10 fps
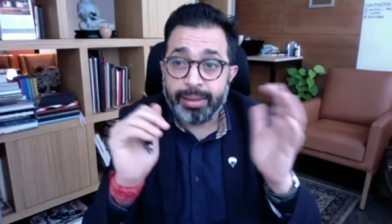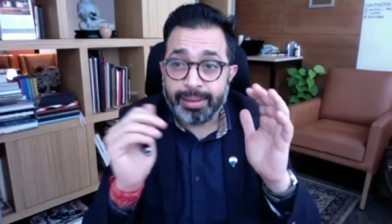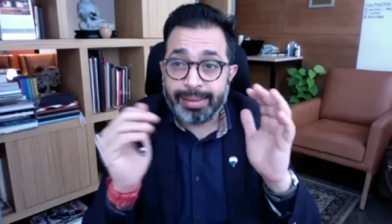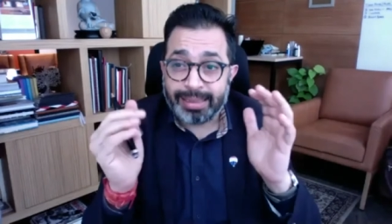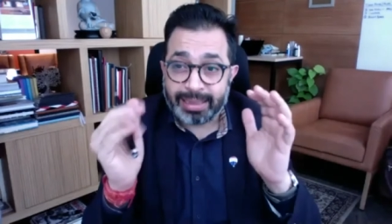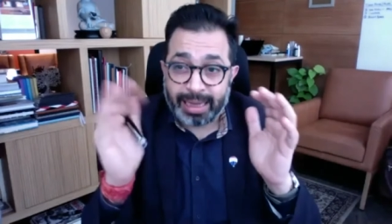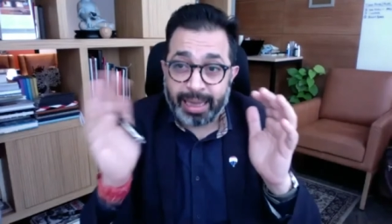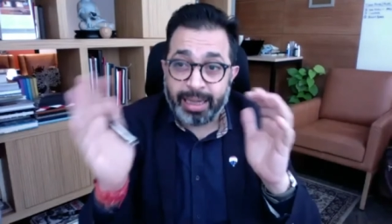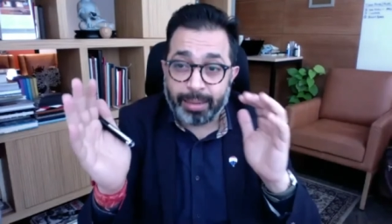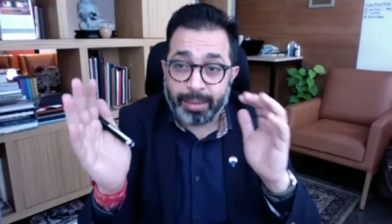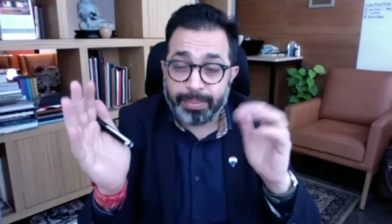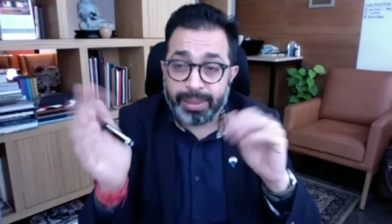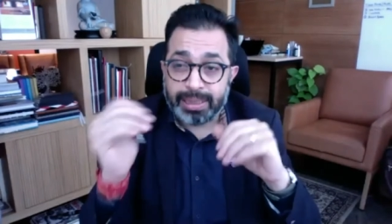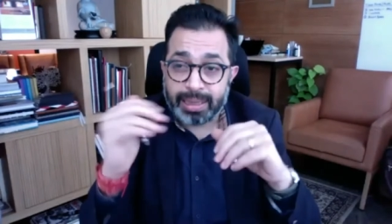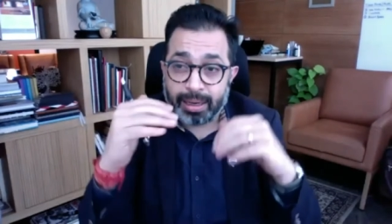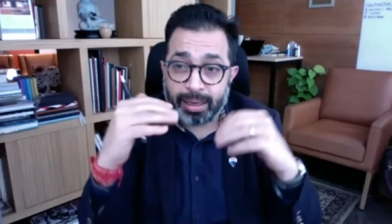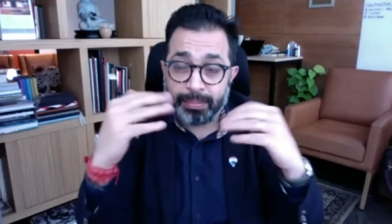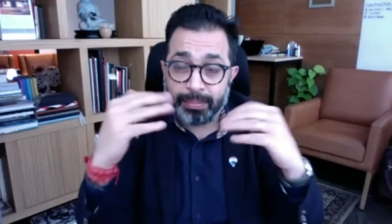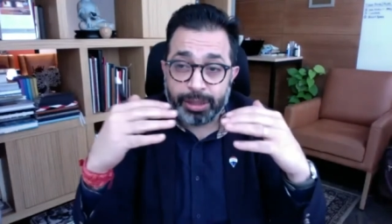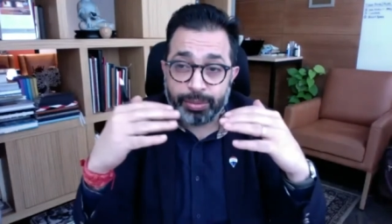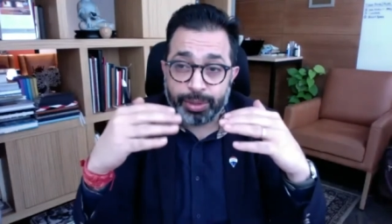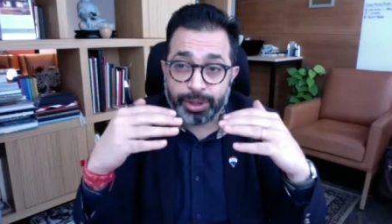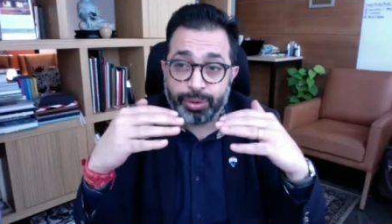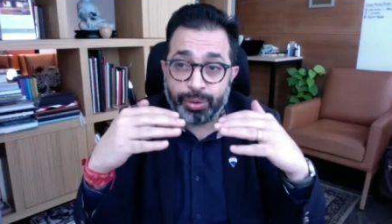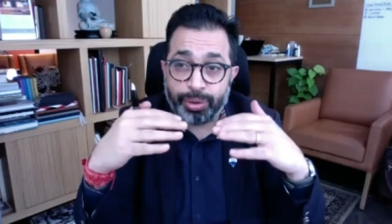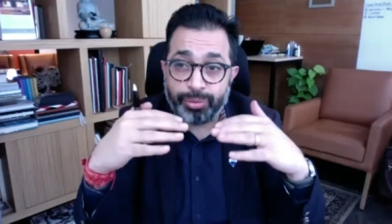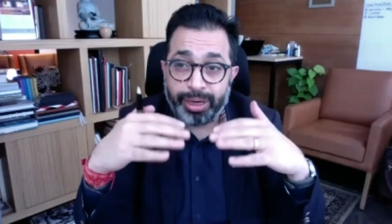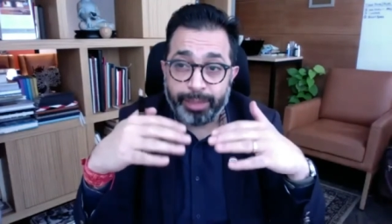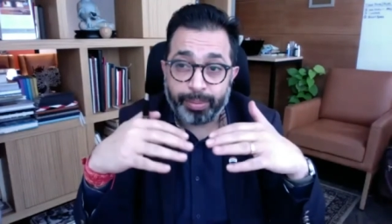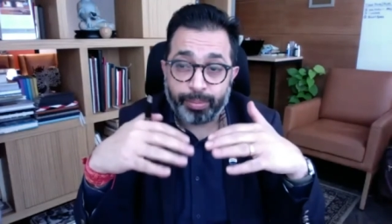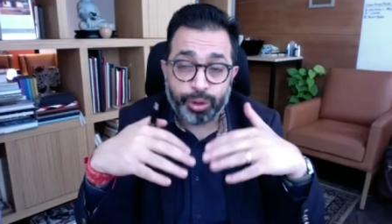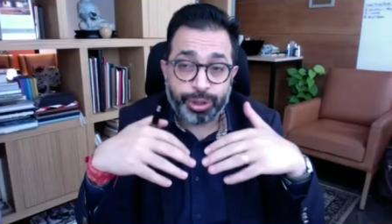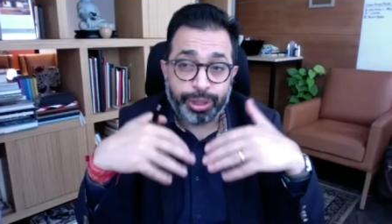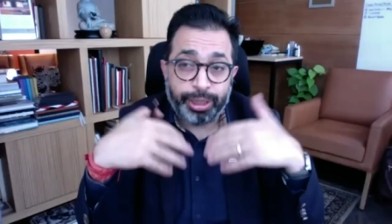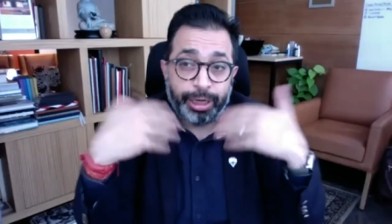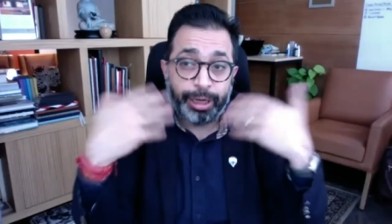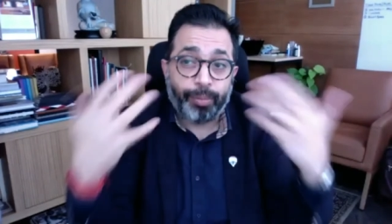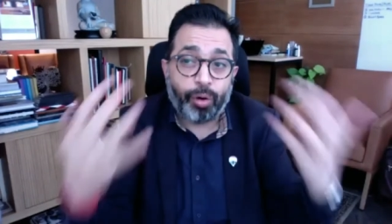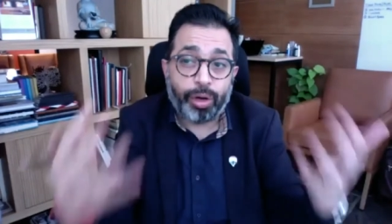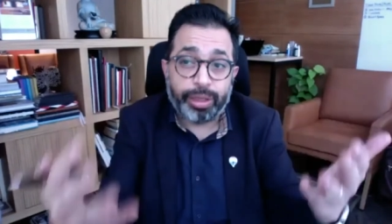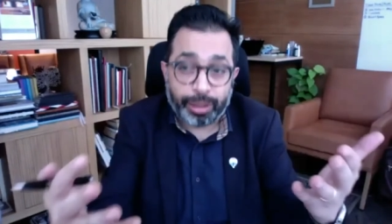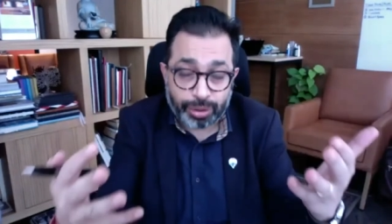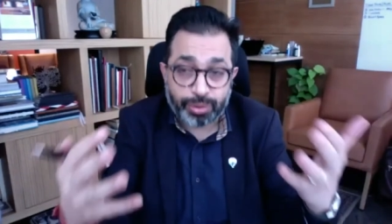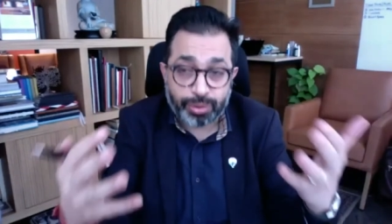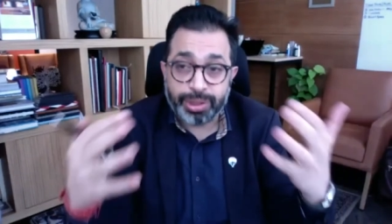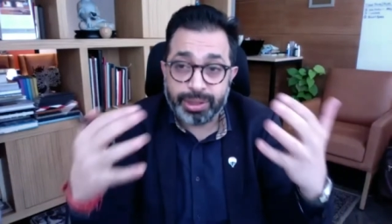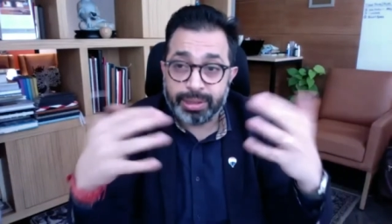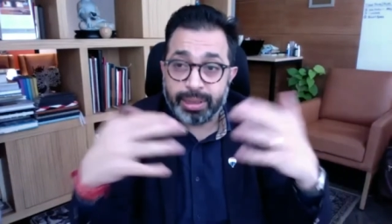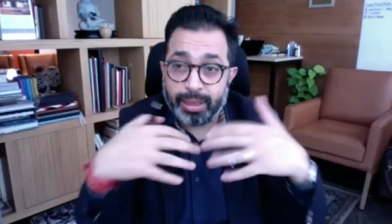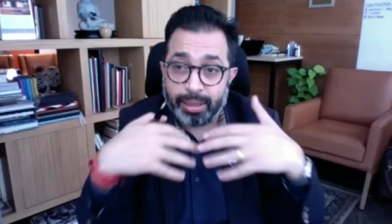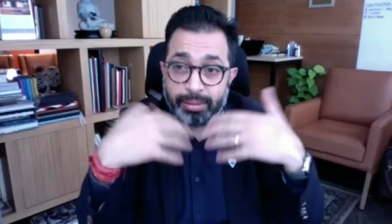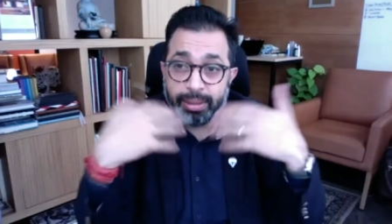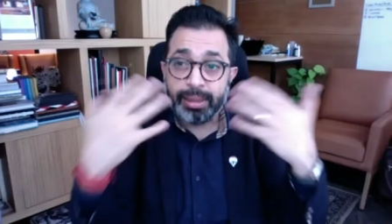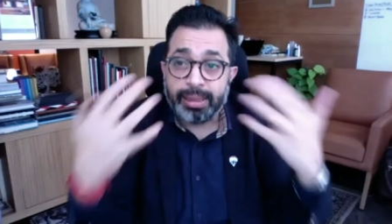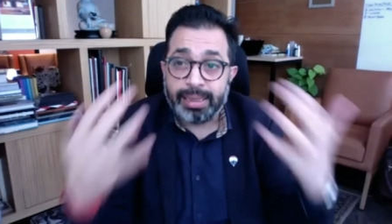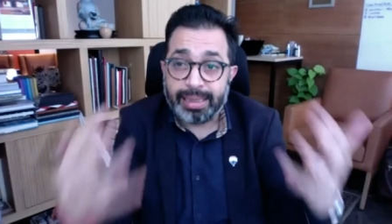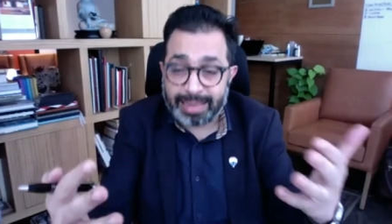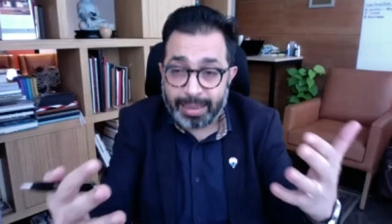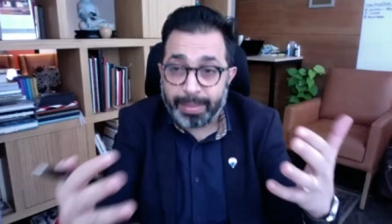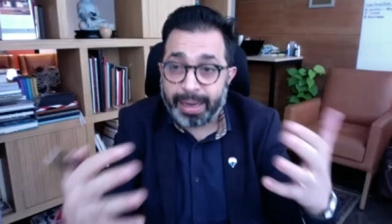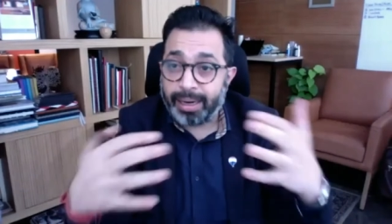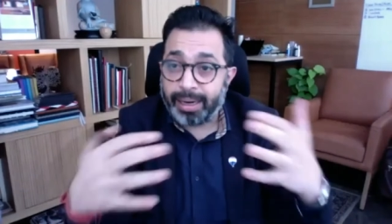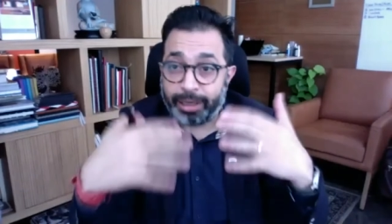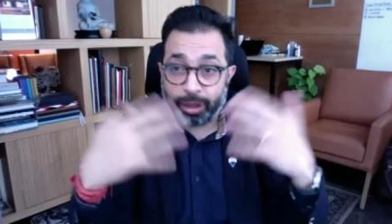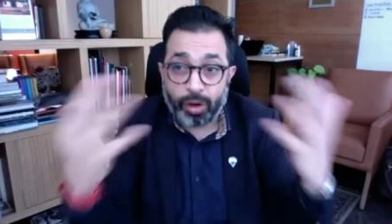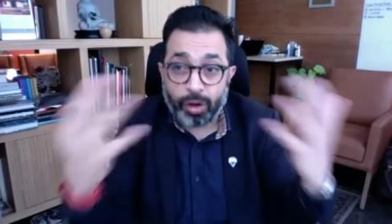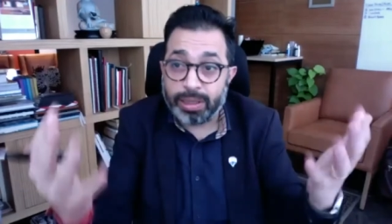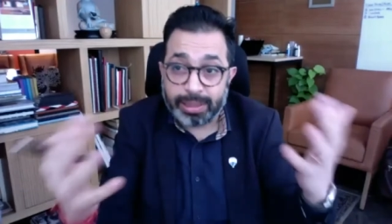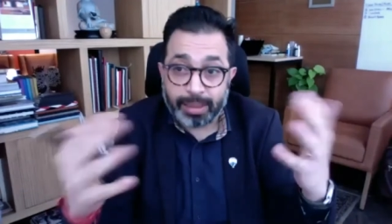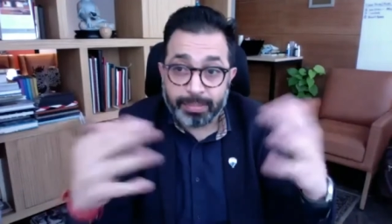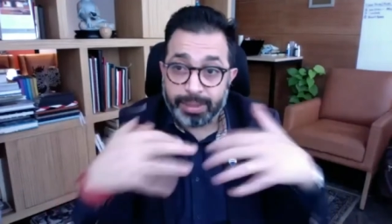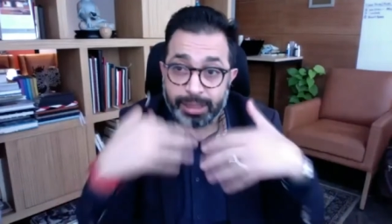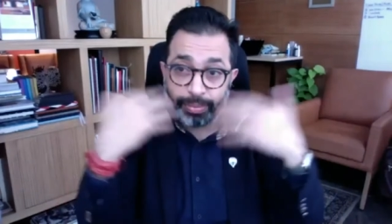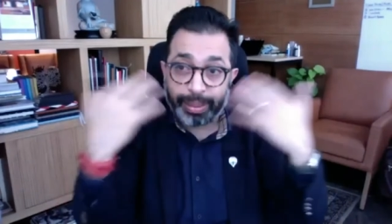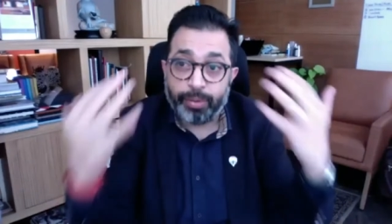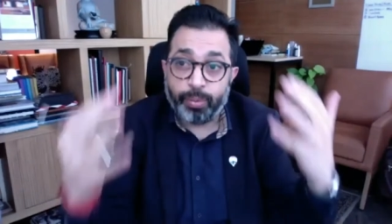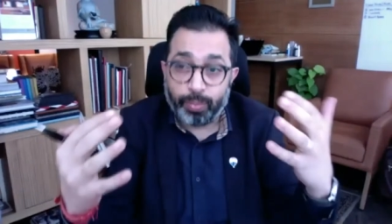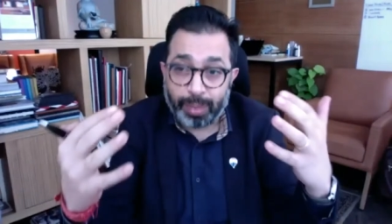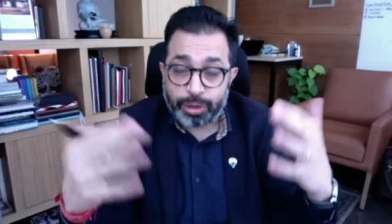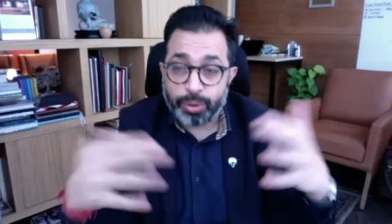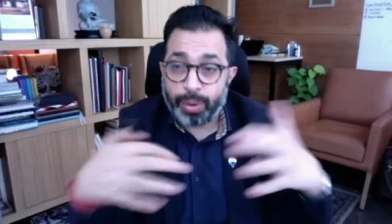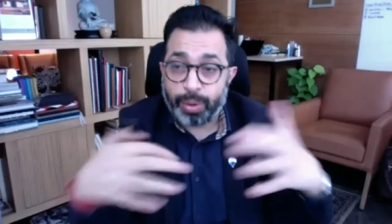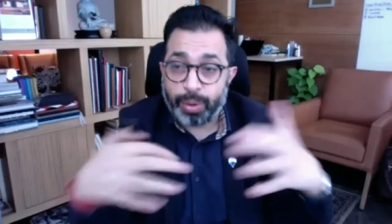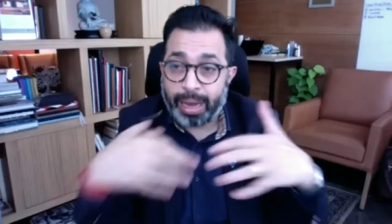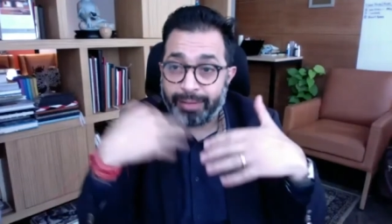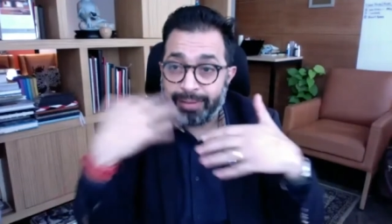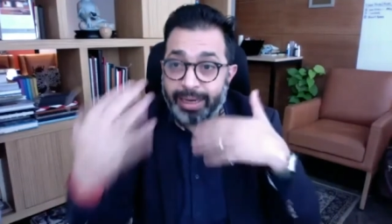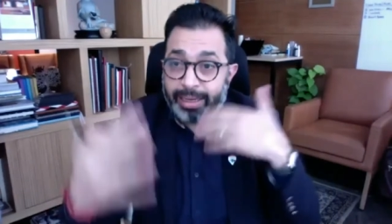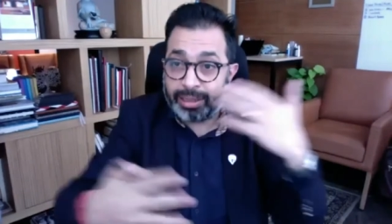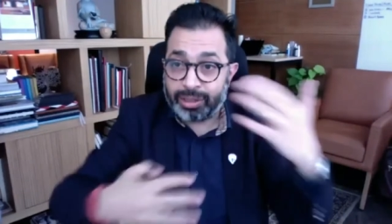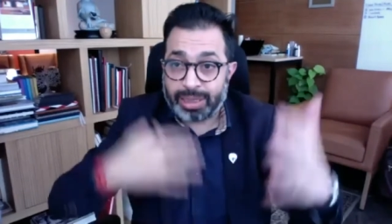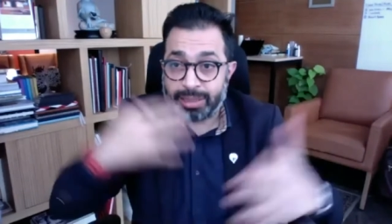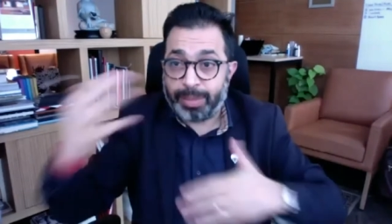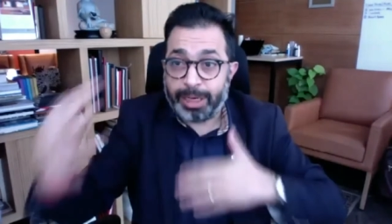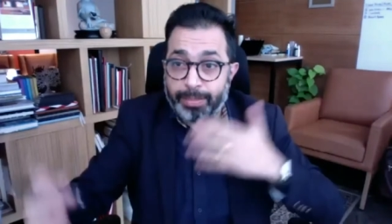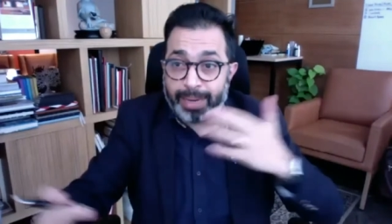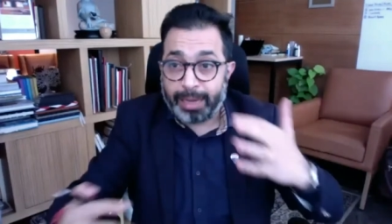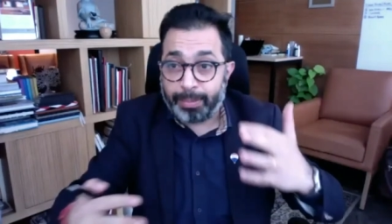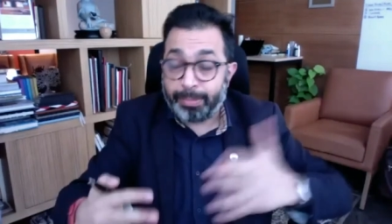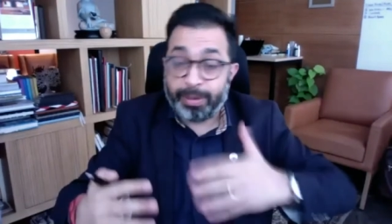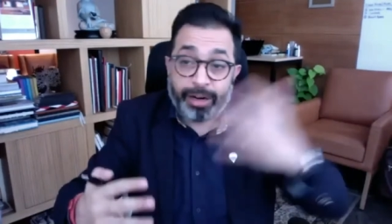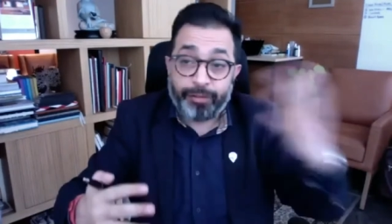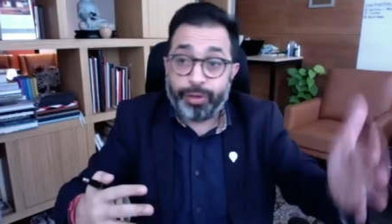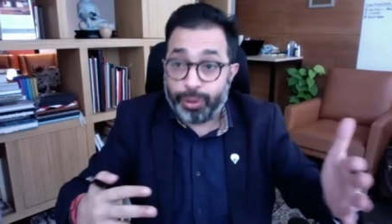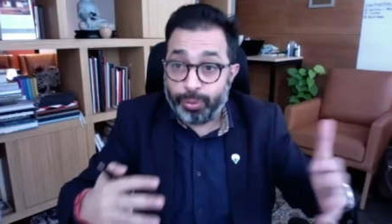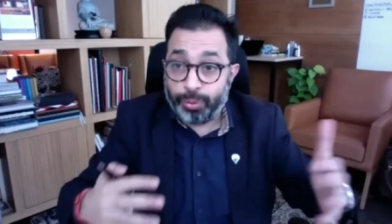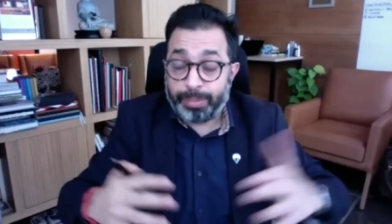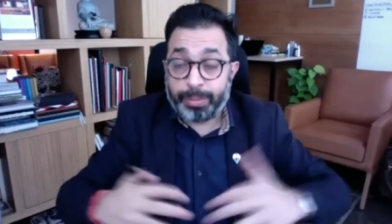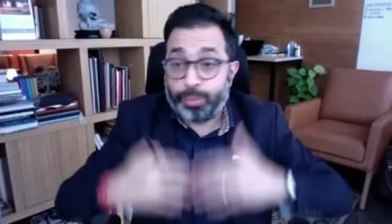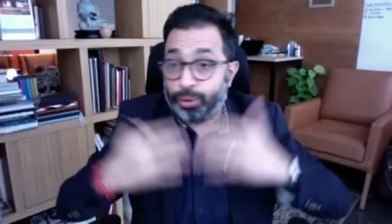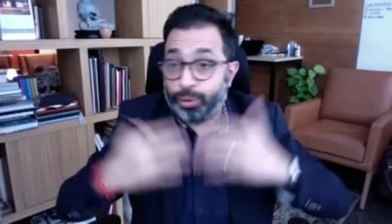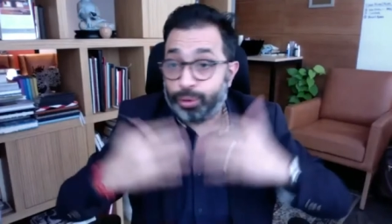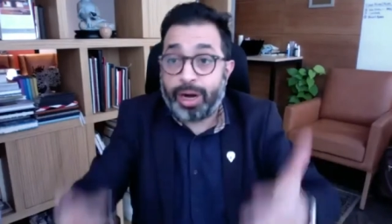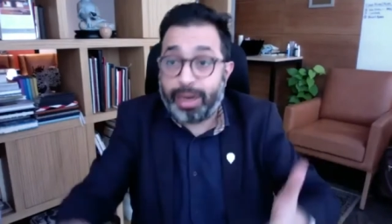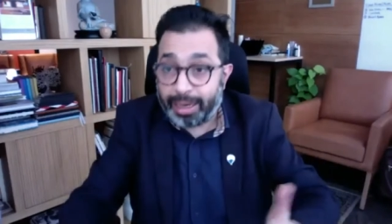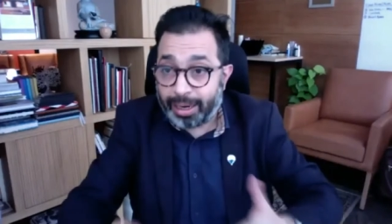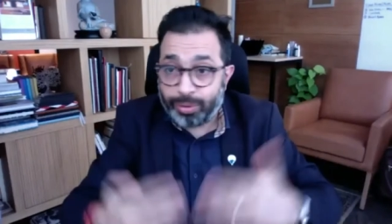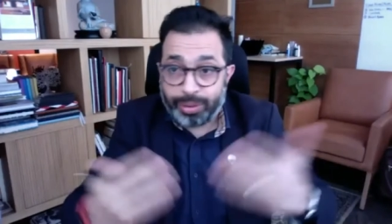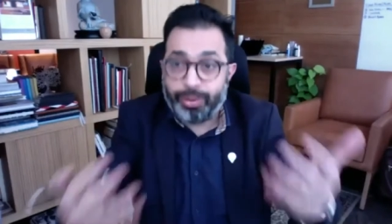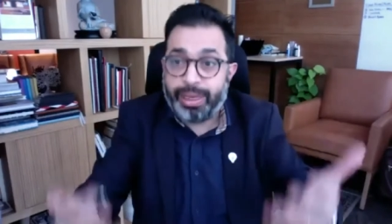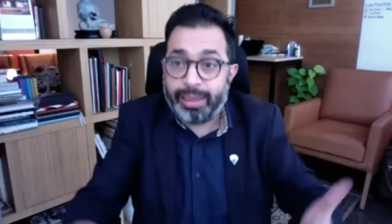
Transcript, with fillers: scale companies are companies which don't really proportionately deploy their resources uh, in the same manner like technology companies where you once you have, have that it starts multiplying people refer you people put the content now today